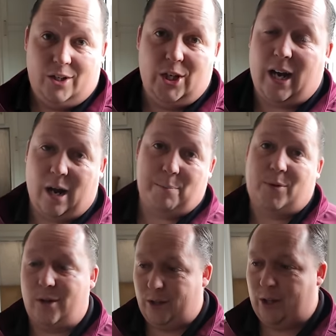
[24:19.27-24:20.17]
you
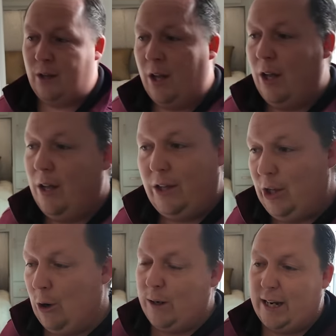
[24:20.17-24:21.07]
gotta
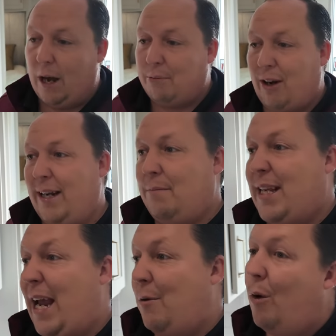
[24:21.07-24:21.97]
you don't need to upgrade them
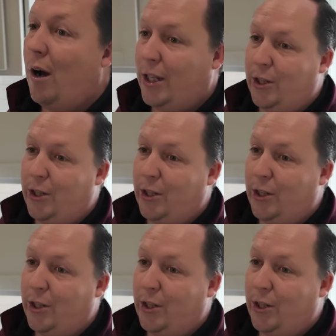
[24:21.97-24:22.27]
day one.